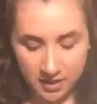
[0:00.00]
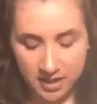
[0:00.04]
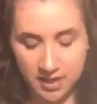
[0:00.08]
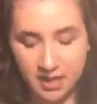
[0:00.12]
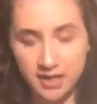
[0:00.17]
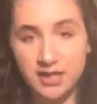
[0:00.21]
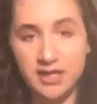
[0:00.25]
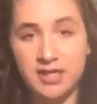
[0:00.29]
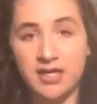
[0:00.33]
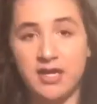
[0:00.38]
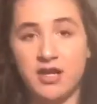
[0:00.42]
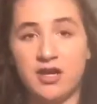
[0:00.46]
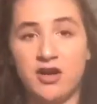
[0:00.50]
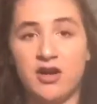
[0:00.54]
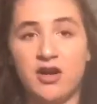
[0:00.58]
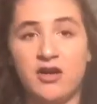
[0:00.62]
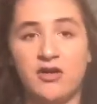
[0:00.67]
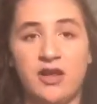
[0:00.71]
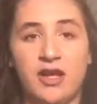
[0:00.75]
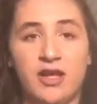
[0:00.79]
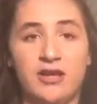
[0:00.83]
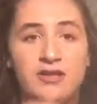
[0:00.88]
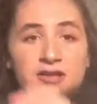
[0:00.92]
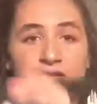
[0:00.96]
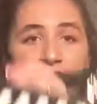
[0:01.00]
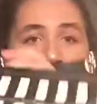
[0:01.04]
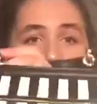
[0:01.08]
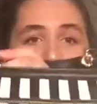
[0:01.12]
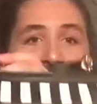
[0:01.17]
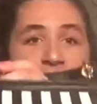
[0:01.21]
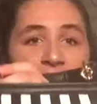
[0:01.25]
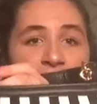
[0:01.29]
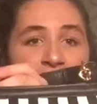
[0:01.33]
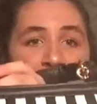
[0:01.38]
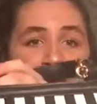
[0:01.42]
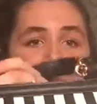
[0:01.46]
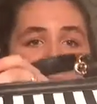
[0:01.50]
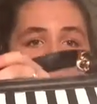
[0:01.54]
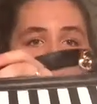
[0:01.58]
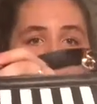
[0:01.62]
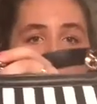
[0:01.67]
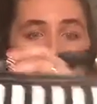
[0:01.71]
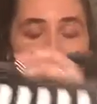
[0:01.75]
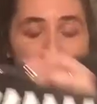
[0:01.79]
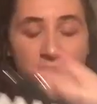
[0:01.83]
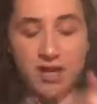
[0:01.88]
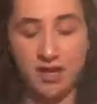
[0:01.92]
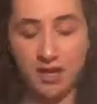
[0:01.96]
In here on like the side
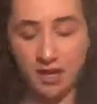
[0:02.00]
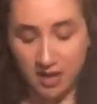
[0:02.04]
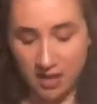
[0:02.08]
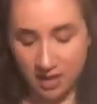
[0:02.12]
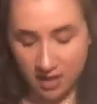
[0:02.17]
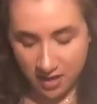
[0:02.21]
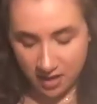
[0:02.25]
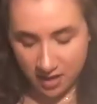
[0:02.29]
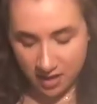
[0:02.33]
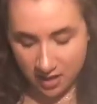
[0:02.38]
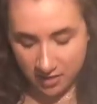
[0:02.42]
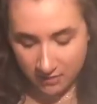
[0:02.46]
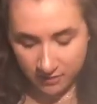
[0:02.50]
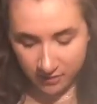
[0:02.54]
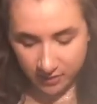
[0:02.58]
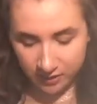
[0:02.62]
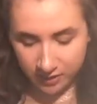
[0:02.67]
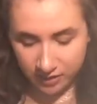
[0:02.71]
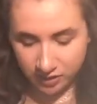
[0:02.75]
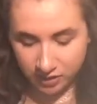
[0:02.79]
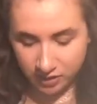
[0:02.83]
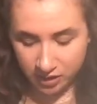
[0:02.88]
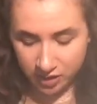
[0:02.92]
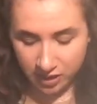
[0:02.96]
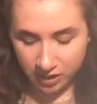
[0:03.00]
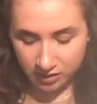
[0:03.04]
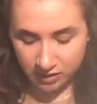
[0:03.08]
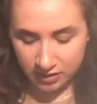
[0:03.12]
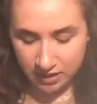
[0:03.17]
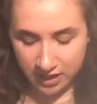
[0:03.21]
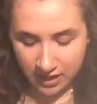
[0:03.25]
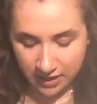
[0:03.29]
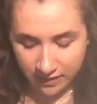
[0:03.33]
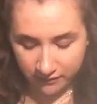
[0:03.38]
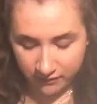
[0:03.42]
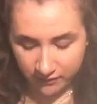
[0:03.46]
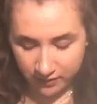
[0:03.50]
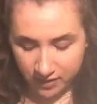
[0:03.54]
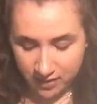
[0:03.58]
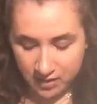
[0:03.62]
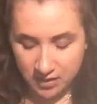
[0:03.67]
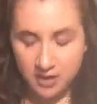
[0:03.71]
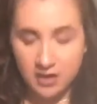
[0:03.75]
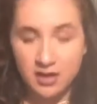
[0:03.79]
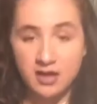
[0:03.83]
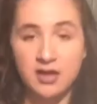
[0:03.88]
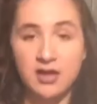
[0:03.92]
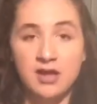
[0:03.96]
pocket, pretty sure I just have
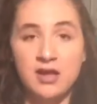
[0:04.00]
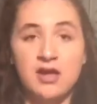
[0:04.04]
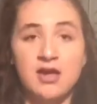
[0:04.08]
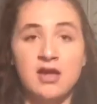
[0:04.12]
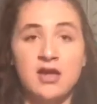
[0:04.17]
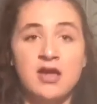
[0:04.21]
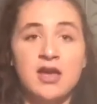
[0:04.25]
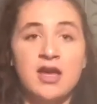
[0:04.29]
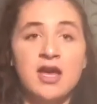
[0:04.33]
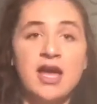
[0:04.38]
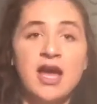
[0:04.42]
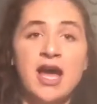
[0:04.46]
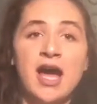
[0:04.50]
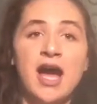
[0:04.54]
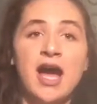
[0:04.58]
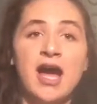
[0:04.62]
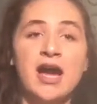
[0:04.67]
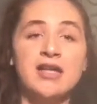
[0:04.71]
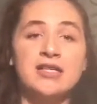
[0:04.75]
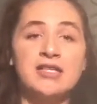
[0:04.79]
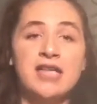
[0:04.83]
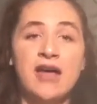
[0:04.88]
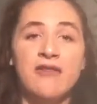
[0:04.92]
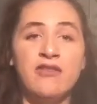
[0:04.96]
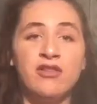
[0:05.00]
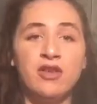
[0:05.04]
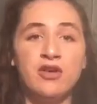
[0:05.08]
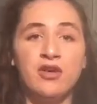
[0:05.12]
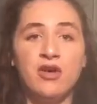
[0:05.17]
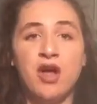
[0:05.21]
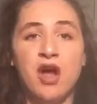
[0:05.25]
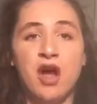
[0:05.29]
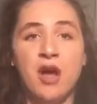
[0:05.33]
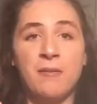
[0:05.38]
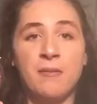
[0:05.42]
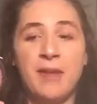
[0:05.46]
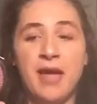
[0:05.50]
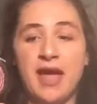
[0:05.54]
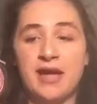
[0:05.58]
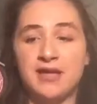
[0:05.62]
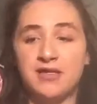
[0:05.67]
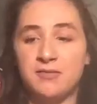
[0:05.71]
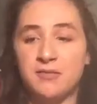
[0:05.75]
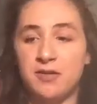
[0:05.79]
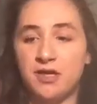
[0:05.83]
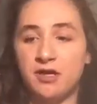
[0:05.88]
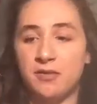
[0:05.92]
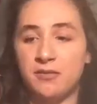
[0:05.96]
a little
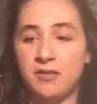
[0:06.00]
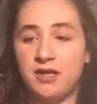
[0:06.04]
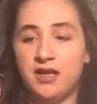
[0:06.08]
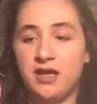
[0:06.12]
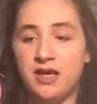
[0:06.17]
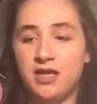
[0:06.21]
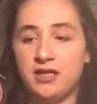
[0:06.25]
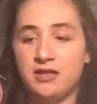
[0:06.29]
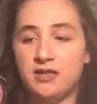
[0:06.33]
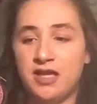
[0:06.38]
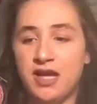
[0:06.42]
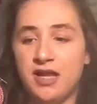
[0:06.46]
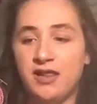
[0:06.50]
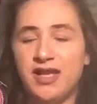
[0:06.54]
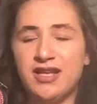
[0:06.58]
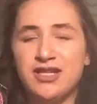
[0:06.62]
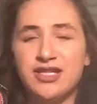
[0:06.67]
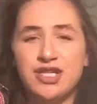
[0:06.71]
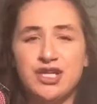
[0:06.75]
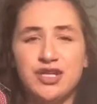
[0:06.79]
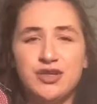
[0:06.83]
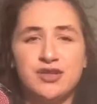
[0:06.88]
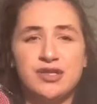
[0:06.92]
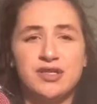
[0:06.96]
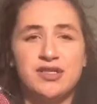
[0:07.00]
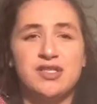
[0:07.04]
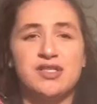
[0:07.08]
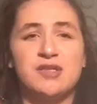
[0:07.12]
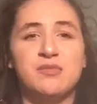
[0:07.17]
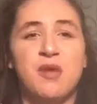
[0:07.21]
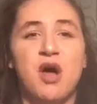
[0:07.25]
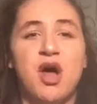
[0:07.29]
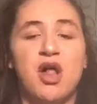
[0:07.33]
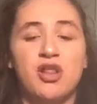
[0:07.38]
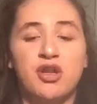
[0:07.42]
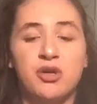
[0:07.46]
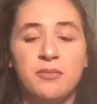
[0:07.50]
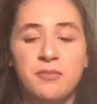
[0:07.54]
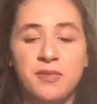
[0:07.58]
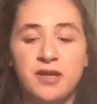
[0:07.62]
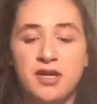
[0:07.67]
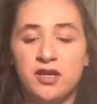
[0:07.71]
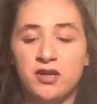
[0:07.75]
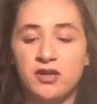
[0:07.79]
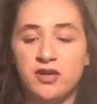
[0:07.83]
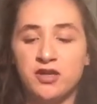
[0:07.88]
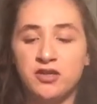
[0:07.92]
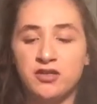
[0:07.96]
compact mirror because I like to use a smaller
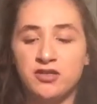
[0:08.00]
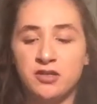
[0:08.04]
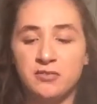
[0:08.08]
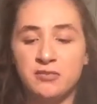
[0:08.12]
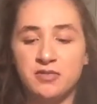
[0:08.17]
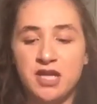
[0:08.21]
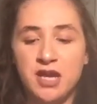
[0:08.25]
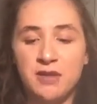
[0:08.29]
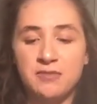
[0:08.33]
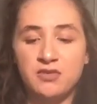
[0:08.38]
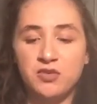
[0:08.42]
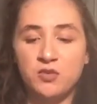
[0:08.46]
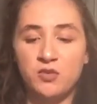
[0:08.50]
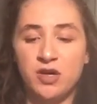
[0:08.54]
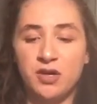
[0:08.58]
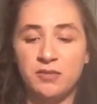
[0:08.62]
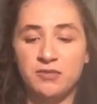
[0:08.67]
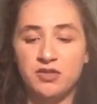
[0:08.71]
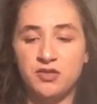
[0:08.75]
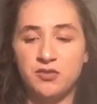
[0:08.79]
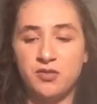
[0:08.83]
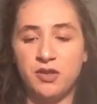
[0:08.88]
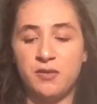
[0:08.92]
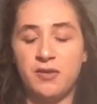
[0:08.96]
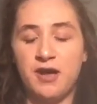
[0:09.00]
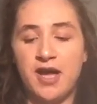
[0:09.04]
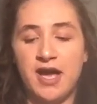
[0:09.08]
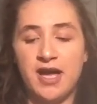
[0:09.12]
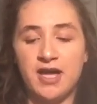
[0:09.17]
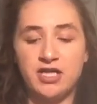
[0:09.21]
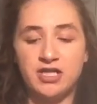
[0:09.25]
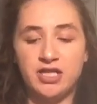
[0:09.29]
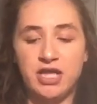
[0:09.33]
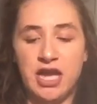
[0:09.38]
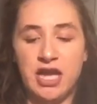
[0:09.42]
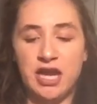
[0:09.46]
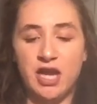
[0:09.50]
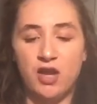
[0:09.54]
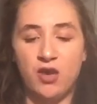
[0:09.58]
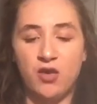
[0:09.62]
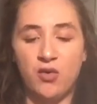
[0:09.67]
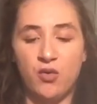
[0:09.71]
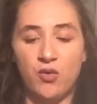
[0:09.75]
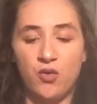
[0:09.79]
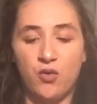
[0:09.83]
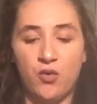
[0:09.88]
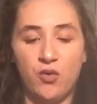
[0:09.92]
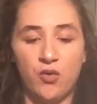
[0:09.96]
mirror sometimes when I'm doing my
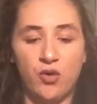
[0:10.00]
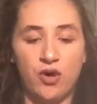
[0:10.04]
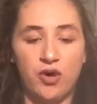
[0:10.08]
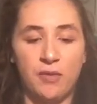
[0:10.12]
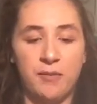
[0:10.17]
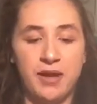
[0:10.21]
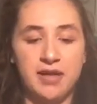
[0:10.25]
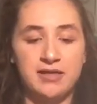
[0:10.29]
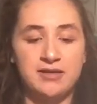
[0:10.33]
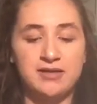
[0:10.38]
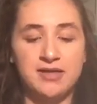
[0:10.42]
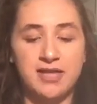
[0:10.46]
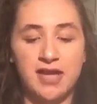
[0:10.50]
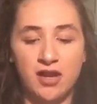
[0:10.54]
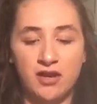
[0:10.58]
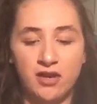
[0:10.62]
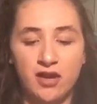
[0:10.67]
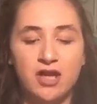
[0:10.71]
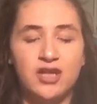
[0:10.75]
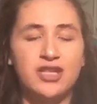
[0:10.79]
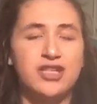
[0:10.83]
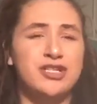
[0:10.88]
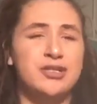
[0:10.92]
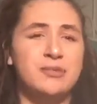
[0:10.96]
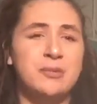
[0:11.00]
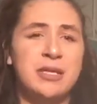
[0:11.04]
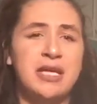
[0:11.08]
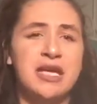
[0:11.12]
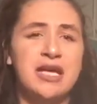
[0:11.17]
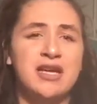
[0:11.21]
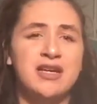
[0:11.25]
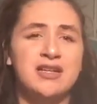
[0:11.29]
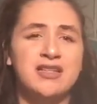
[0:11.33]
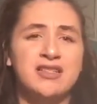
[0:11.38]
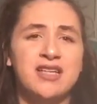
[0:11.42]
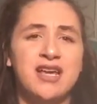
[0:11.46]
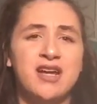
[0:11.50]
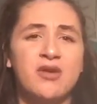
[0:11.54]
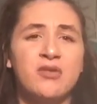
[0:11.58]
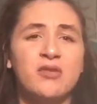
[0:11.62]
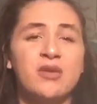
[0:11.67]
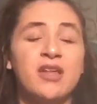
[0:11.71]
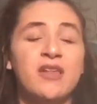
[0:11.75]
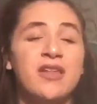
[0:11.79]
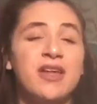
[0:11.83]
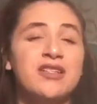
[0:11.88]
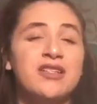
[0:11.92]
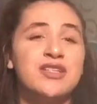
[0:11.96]
eyeshadow or mascara, just because I don't
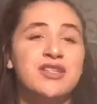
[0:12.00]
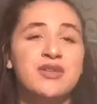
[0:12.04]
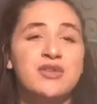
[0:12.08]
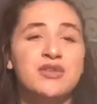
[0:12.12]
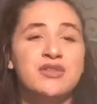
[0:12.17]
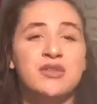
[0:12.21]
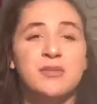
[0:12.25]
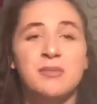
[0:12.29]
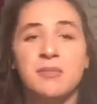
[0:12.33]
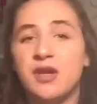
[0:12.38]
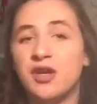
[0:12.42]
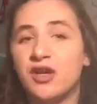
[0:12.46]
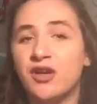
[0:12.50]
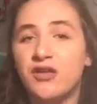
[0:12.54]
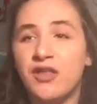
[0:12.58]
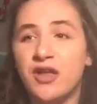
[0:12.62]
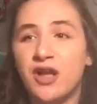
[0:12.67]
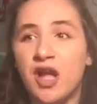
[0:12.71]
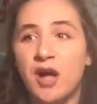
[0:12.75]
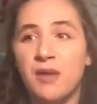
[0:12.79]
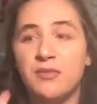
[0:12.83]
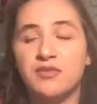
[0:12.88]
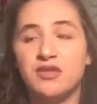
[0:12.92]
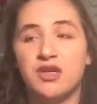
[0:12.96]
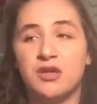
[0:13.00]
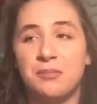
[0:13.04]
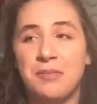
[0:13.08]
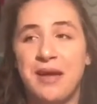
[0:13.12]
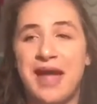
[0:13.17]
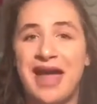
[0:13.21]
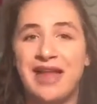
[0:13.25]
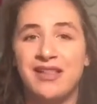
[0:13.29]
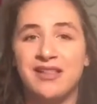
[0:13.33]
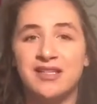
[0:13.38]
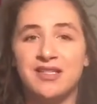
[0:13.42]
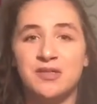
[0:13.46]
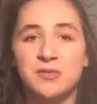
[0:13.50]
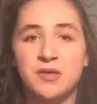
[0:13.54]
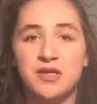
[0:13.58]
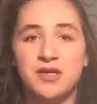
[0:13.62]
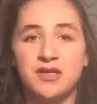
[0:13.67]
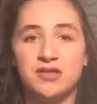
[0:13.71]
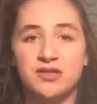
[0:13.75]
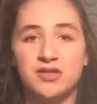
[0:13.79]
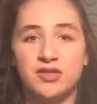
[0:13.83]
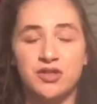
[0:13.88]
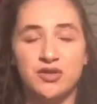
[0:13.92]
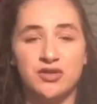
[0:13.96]
really to use the mirror that comes on palettes
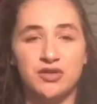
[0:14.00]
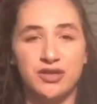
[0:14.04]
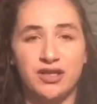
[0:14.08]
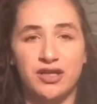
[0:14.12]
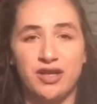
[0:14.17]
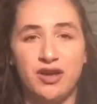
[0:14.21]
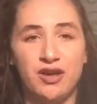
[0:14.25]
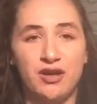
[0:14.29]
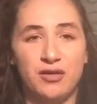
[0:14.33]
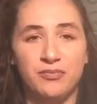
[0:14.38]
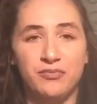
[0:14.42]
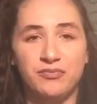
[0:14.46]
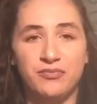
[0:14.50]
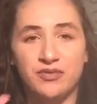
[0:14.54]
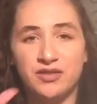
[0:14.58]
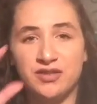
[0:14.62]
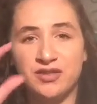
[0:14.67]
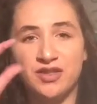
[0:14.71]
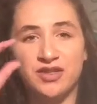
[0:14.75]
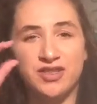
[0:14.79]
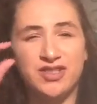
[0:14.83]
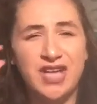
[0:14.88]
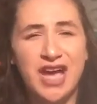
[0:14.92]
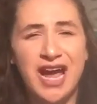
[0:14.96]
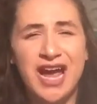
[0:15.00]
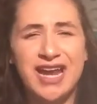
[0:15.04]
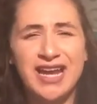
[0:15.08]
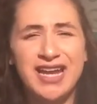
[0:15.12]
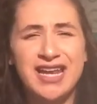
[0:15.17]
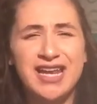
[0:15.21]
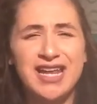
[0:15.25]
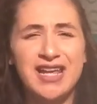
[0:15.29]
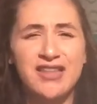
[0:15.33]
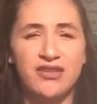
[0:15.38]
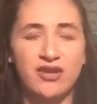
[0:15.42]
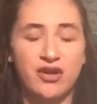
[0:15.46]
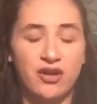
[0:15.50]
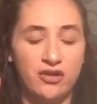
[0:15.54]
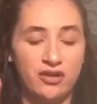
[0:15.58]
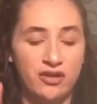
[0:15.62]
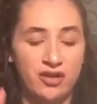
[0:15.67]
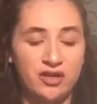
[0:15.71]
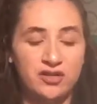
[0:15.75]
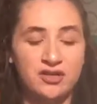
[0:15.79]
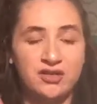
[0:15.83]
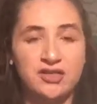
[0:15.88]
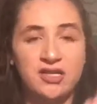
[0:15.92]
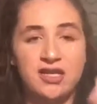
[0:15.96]
because they're tiny and they're all
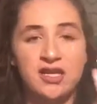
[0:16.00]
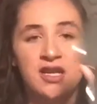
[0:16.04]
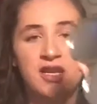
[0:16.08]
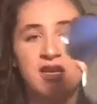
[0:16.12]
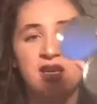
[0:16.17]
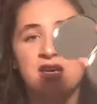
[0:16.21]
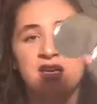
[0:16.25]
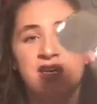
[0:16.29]
dusty.